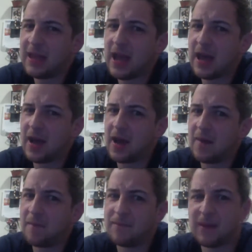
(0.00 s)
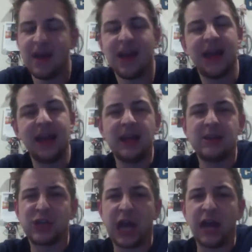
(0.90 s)
Yeah. He
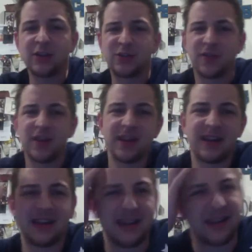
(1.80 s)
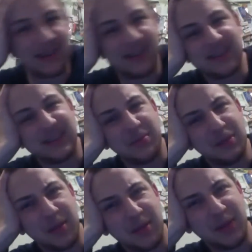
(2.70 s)
challenged for the
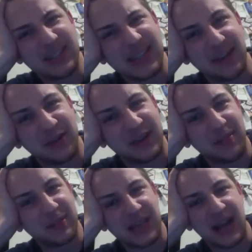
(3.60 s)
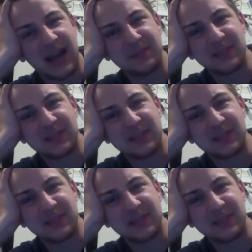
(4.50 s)
WWE title a couple times.